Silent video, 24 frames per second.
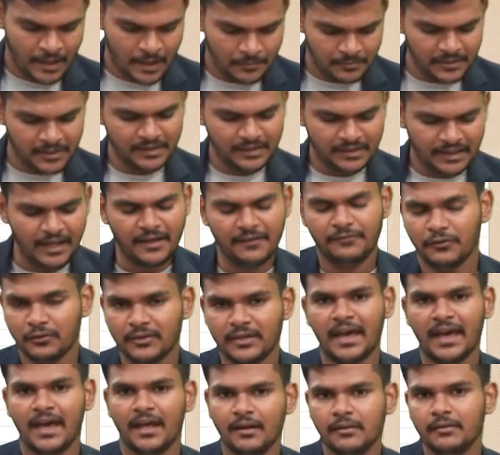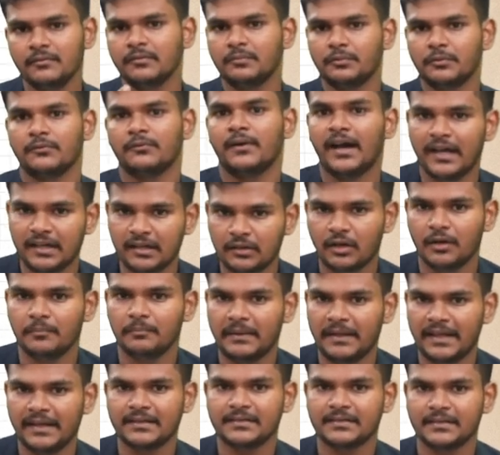But yeah, if you can provide
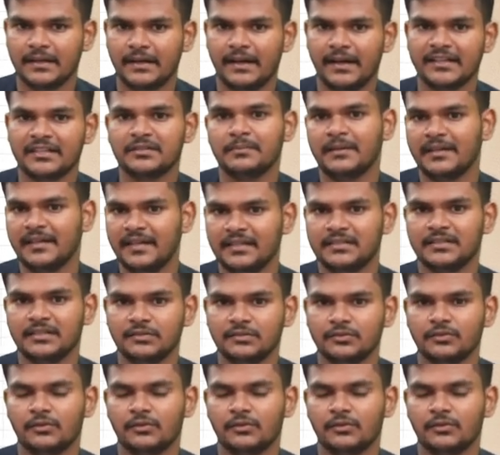complex explanations